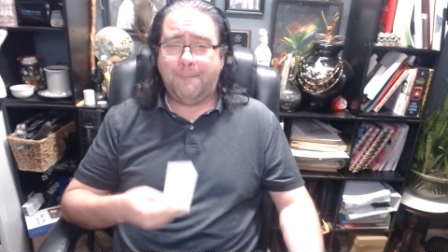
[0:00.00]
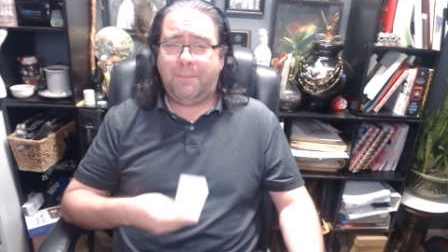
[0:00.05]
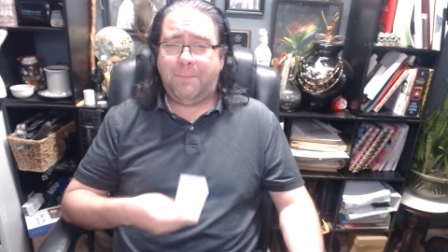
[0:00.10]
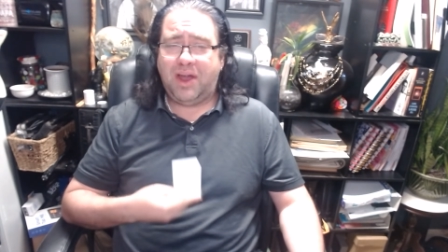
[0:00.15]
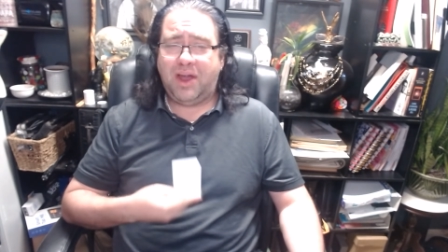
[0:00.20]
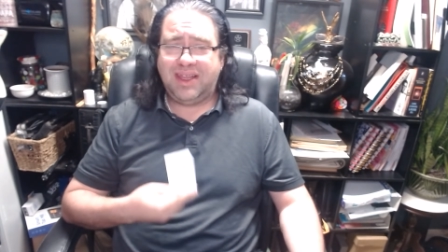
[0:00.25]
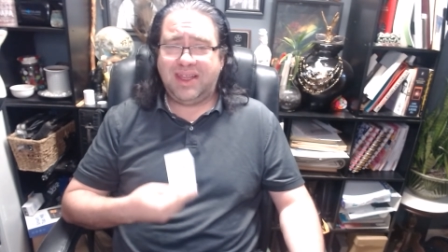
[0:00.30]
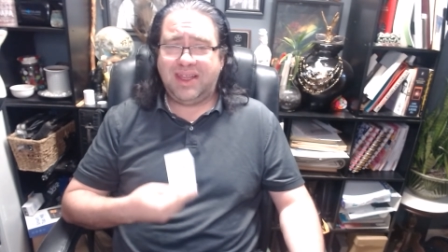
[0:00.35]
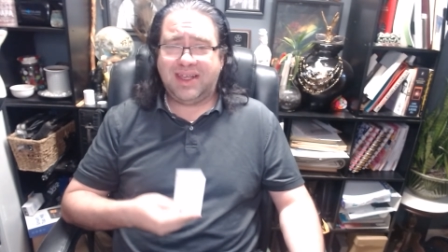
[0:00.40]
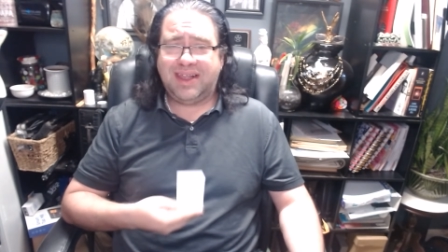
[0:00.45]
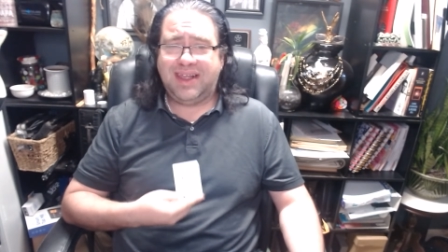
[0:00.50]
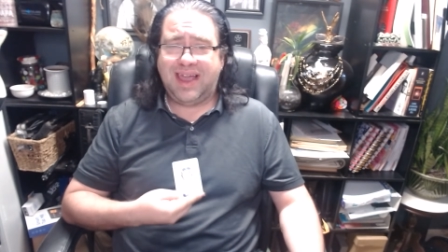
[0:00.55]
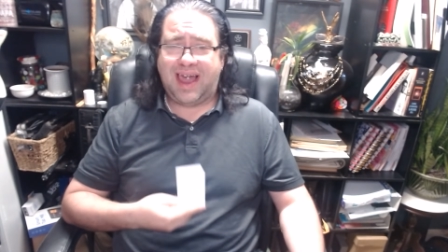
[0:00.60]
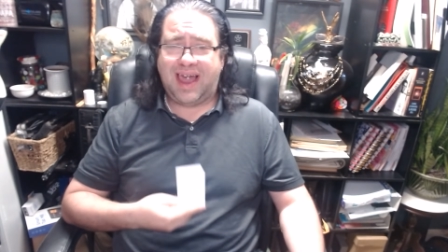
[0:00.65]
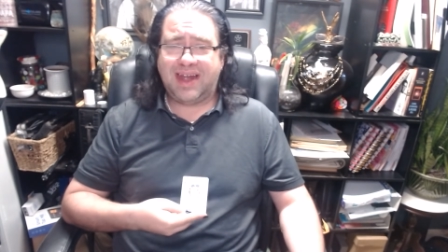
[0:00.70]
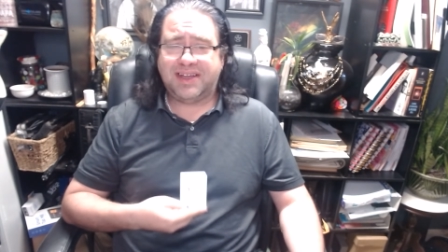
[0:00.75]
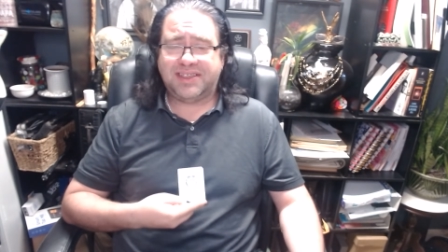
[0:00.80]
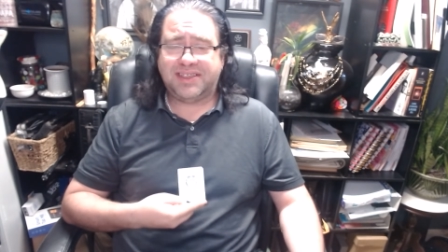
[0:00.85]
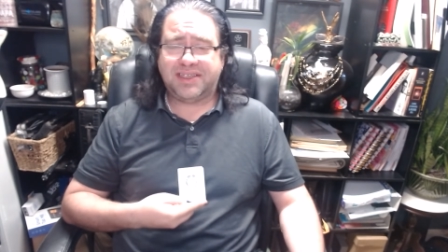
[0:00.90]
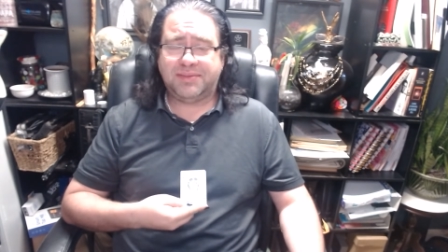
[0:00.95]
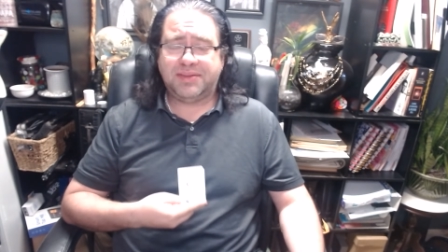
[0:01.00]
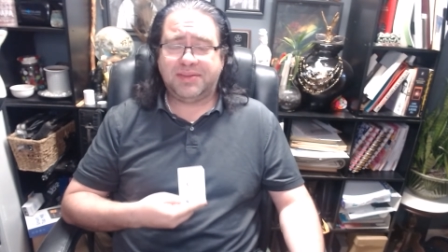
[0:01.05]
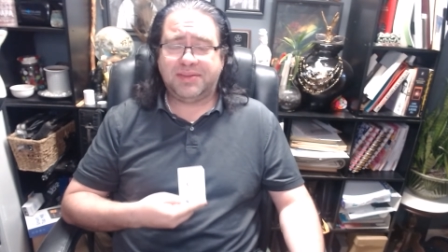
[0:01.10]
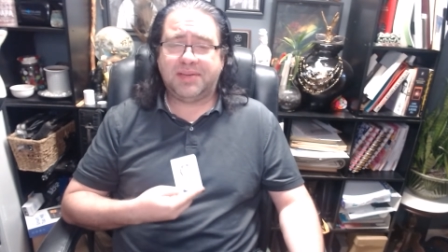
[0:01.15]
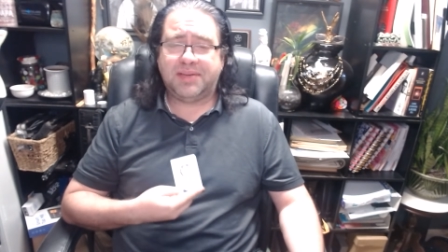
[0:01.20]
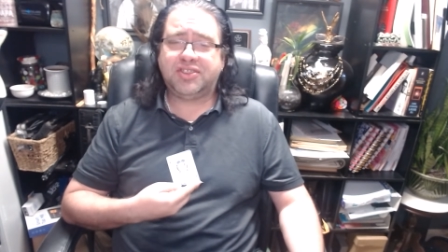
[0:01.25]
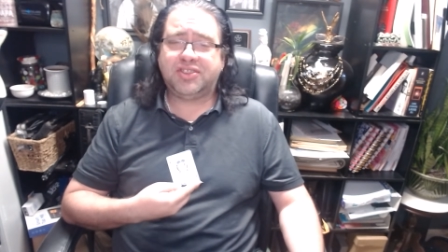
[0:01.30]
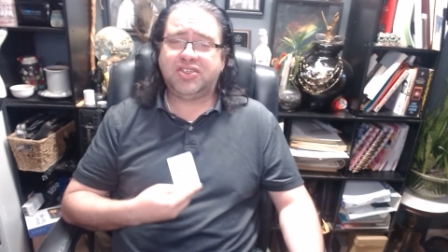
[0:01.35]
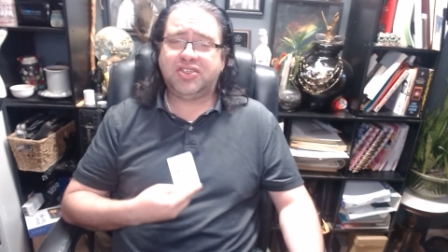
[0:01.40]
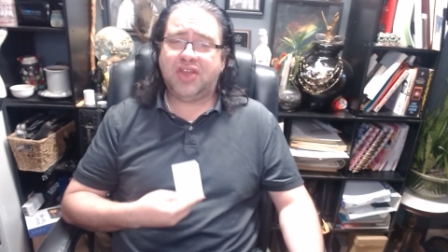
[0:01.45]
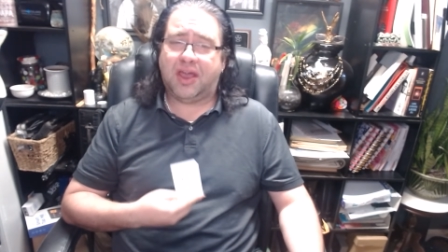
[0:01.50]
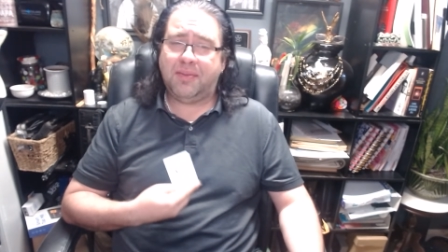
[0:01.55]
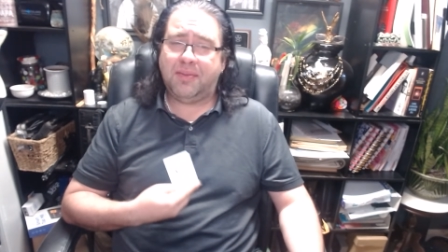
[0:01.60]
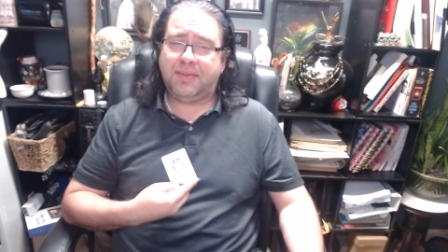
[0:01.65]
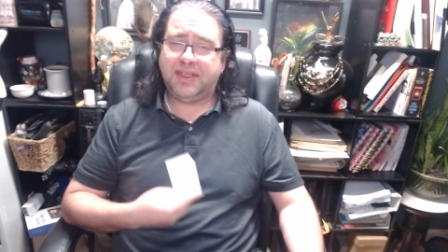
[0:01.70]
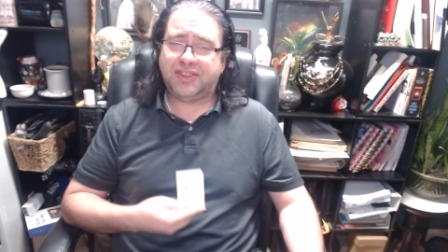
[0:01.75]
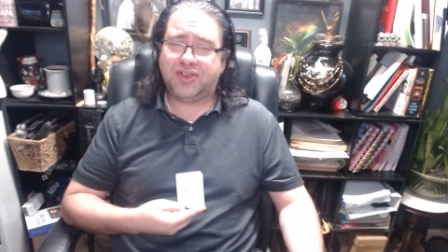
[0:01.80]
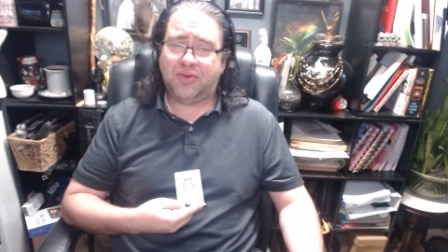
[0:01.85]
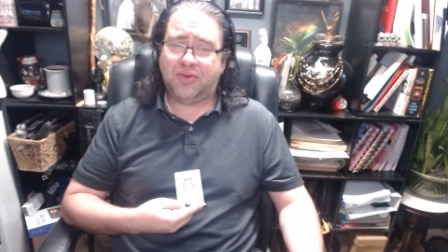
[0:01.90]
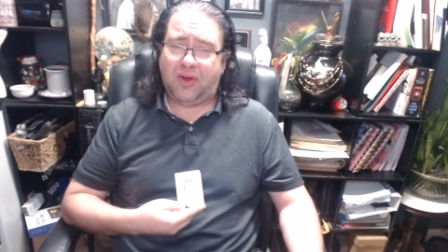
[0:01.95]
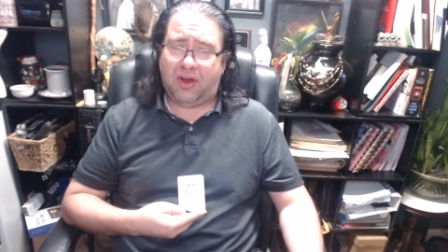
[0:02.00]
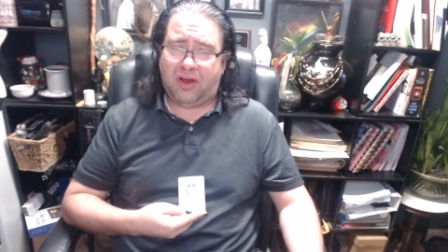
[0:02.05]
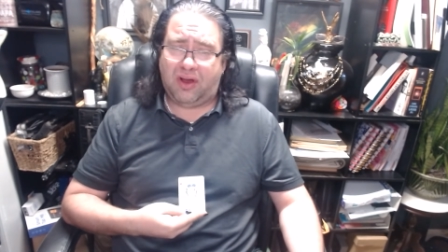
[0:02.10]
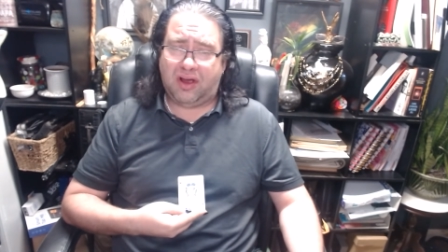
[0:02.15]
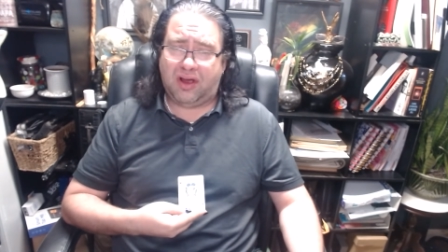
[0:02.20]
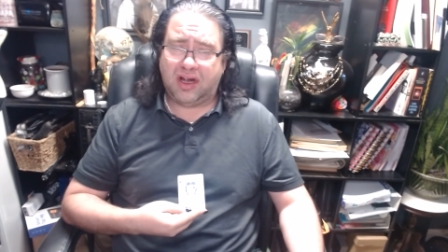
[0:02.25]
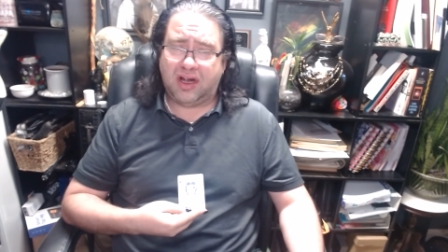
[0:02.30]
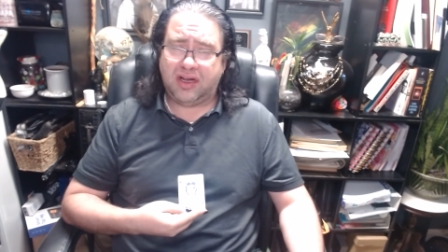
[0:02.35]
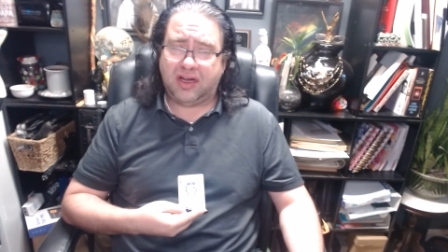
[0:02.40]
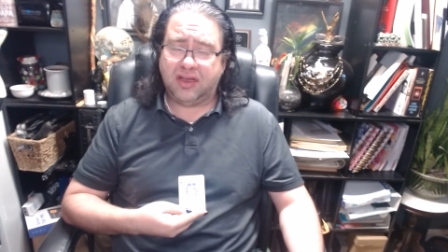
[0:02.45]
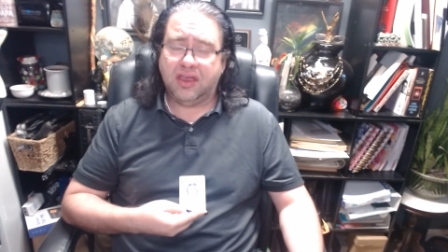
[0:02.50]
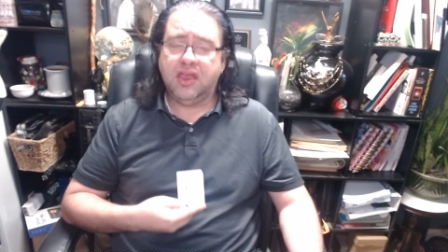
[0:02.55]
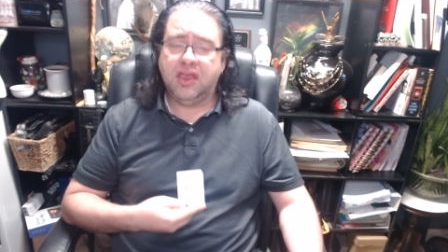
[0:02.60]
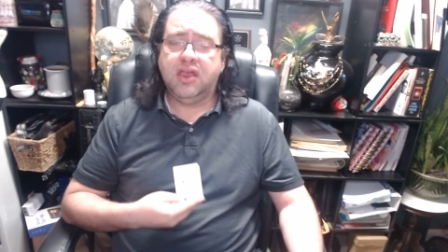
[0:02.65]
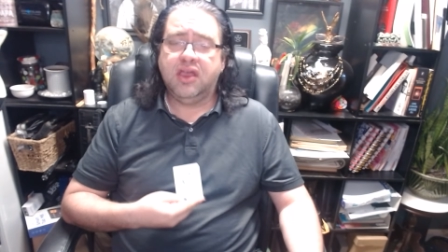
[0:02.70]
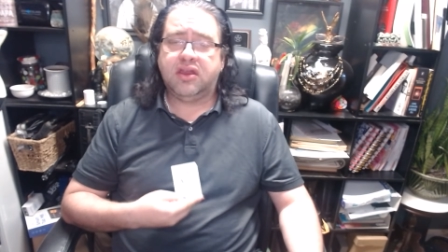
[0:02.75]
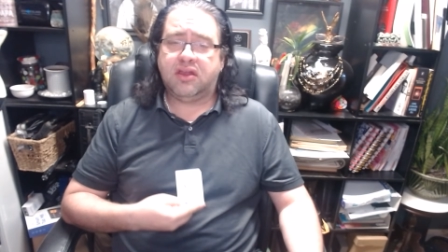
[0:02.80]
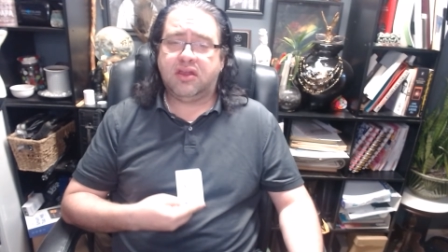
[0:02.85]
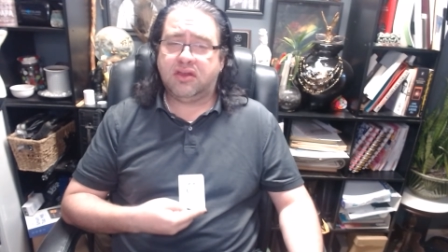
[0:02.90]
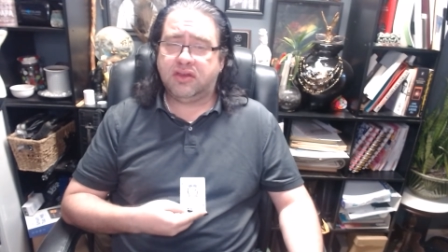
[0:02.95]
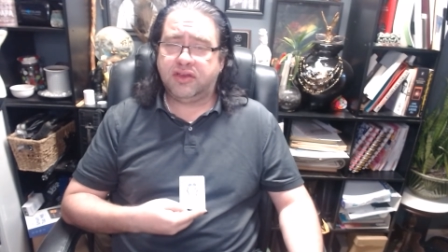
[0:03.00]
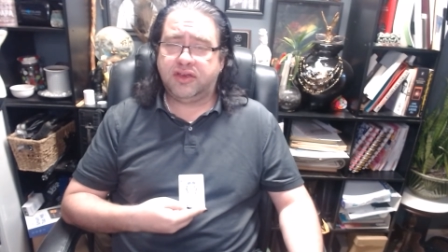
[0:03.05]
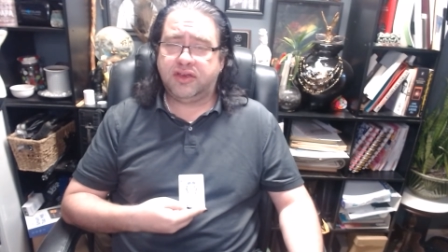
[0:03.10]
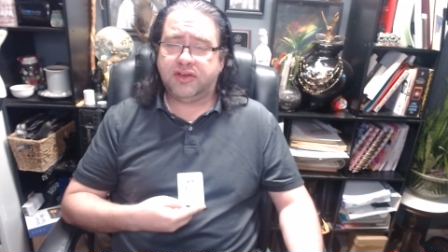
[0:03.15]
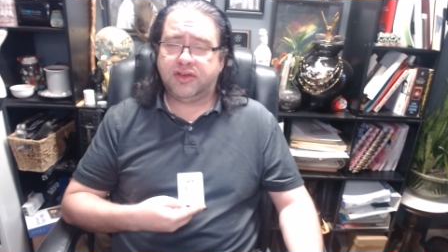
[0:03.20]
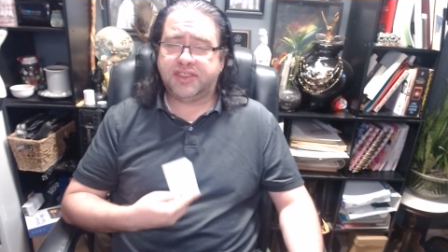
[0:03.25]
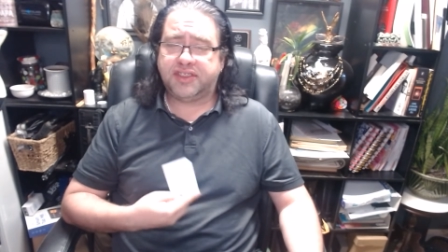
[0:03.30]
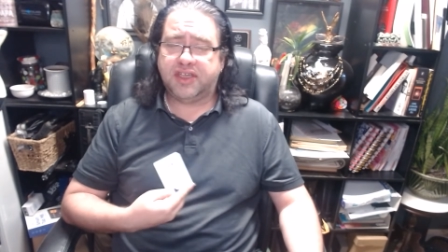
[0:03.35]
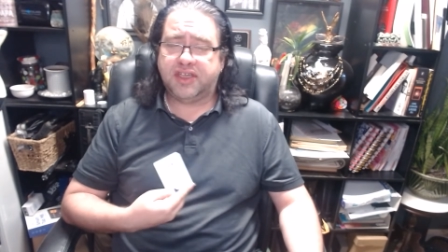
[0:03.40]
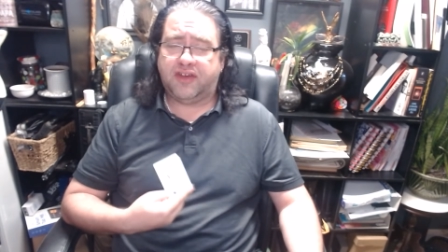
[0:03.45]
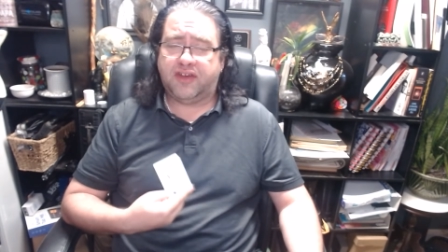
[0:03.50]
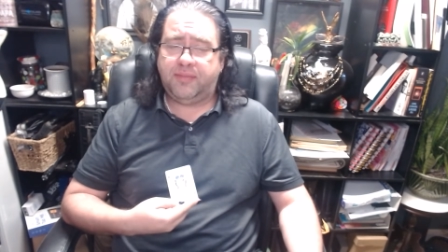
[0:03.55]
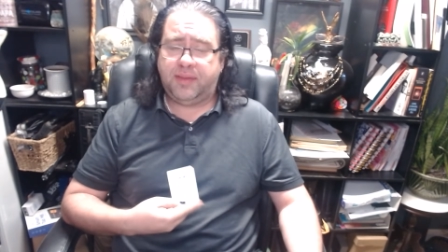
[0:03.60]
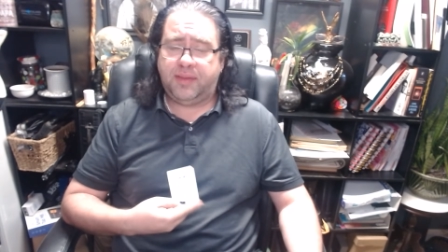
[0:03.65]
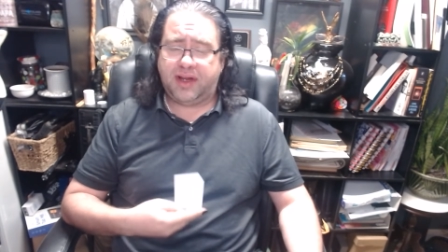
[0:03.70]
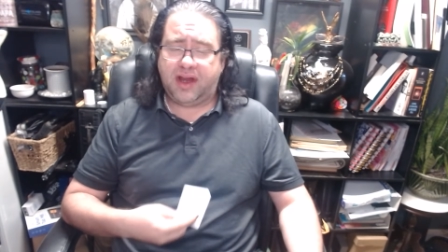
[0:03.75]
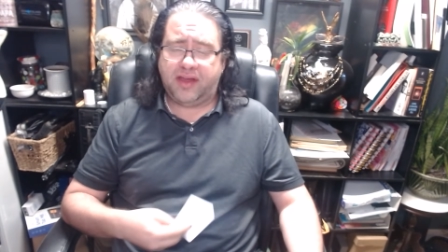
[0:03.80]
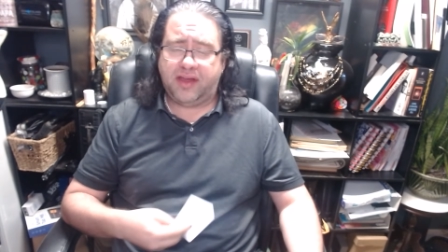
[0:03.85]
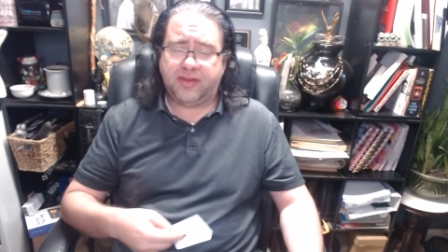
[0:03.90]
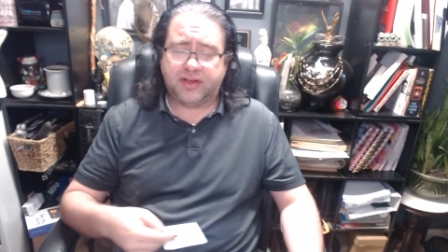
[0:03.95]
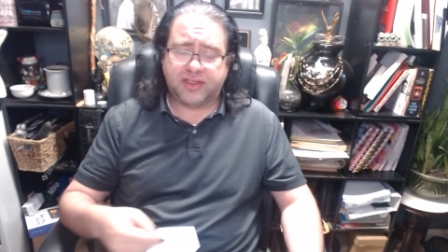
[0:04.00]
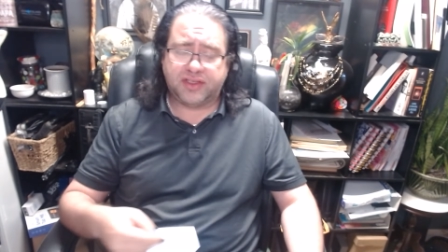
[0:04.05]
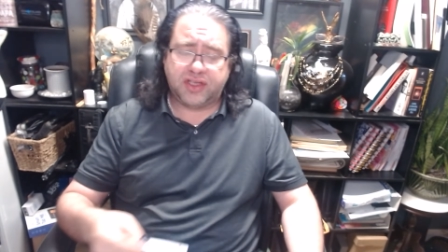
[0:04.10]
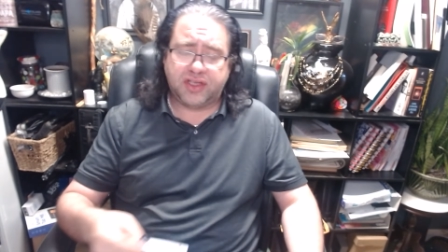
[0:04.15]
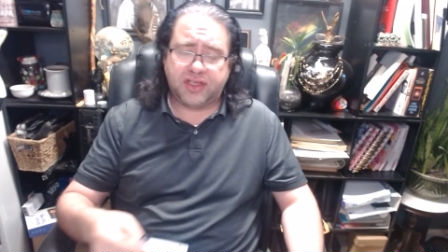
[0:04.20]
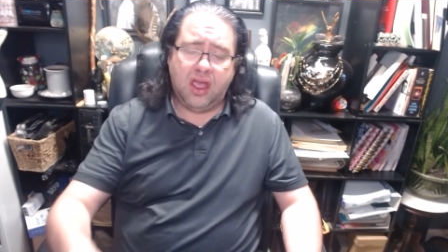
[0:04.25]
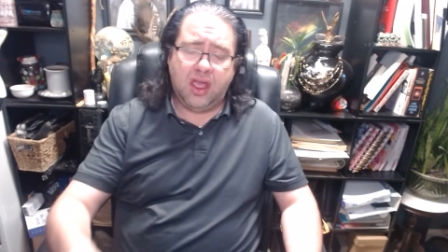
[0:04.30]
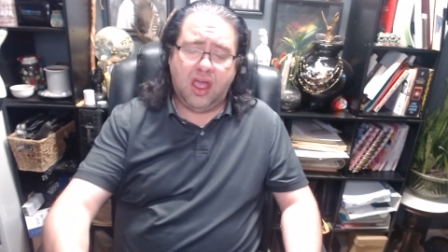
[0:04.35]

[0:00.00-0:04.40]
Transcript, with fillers: but you gotta sometimes not be so hard, not on yourself, but others.